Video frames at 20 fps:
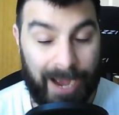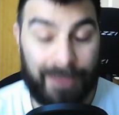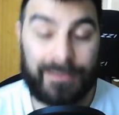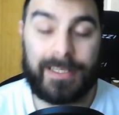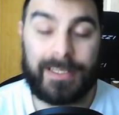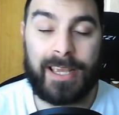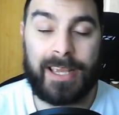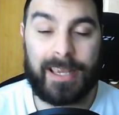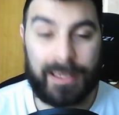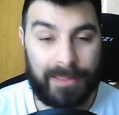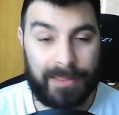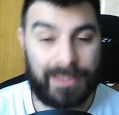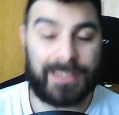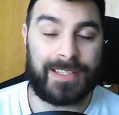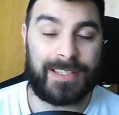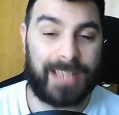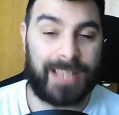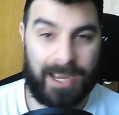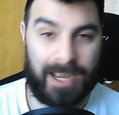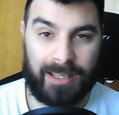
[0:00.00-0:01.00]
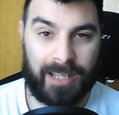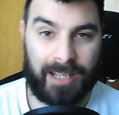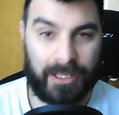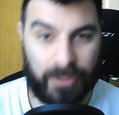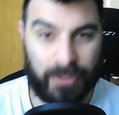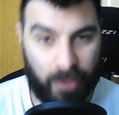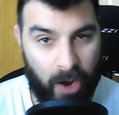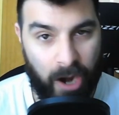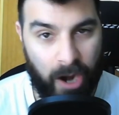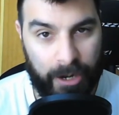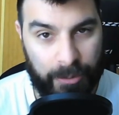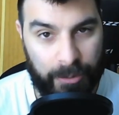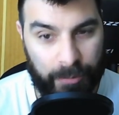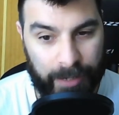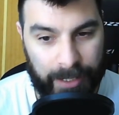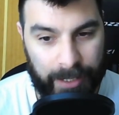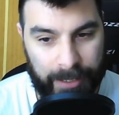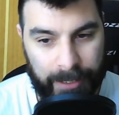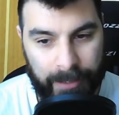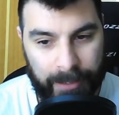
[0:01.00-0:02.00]
I've taken this guideline to heart,
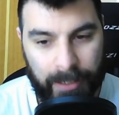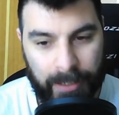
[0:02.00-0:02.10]
really.